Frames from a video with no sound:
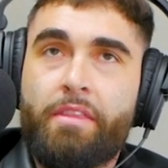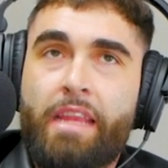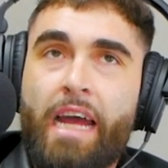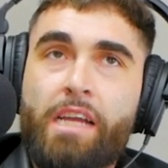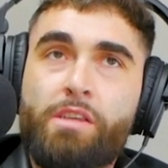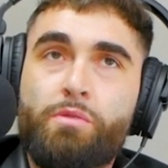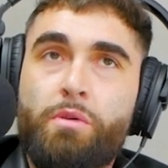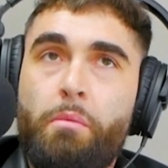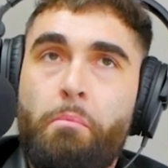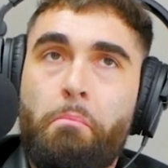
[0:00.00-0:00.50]

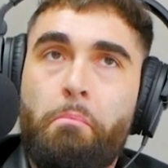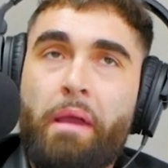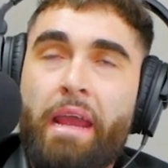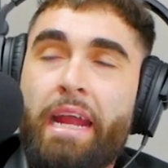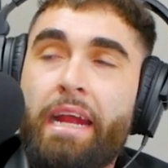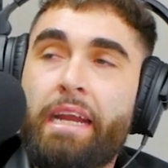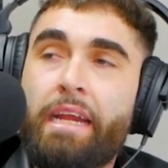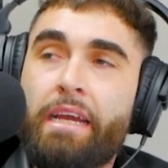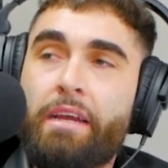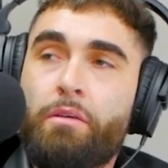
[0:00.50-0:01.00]
that's what
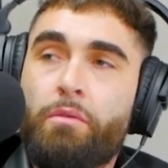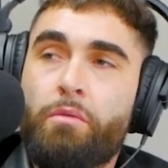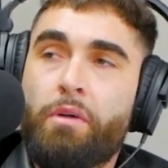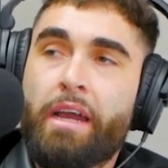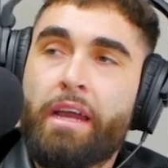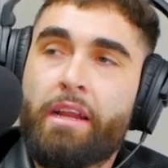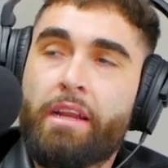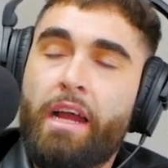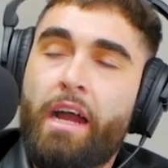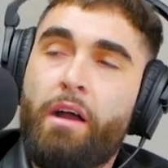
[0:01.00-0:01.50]
made it
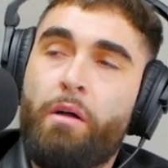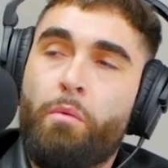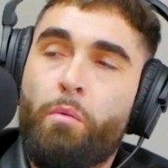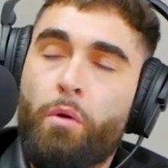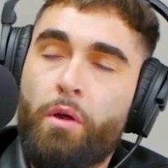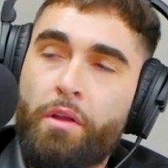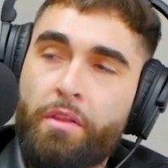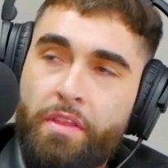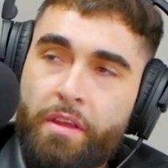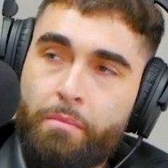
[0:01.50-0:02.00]
like not
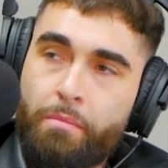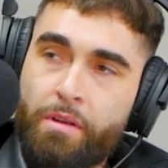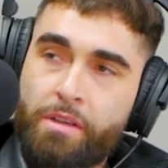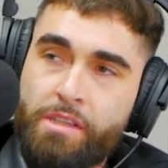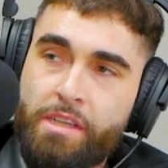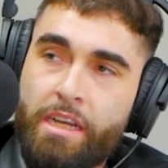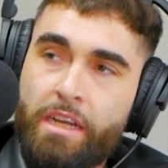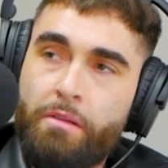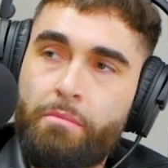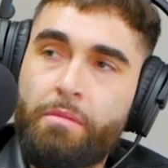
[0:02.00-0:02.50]
worth it per
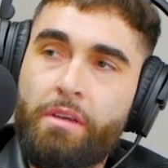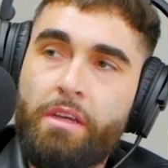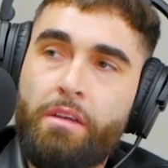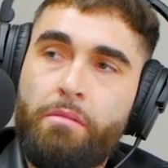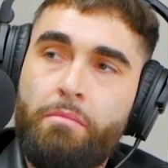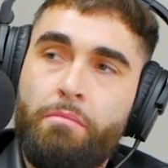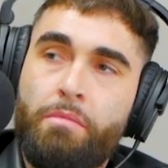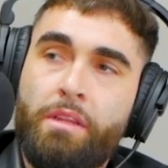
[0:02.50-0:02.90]
se to me,